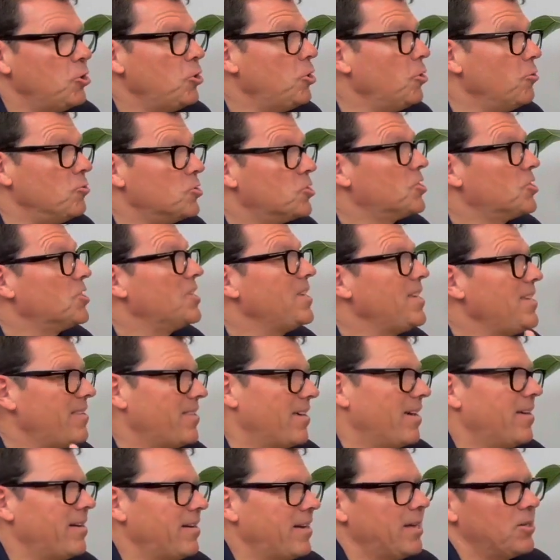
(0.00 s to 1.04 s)
You don't see
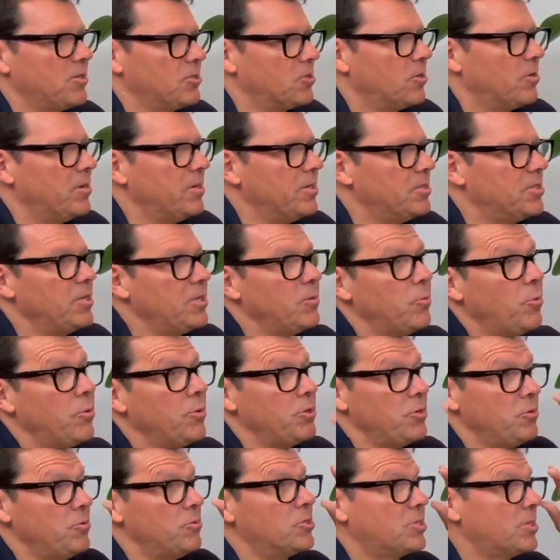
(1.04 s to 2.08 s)
that anxiety. What
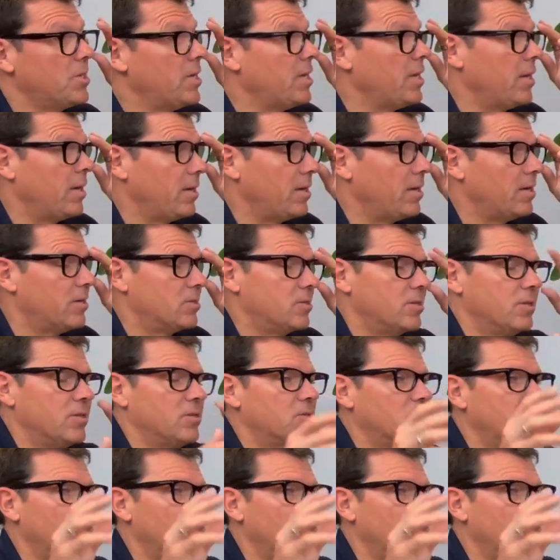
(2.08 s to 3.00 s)
you see is this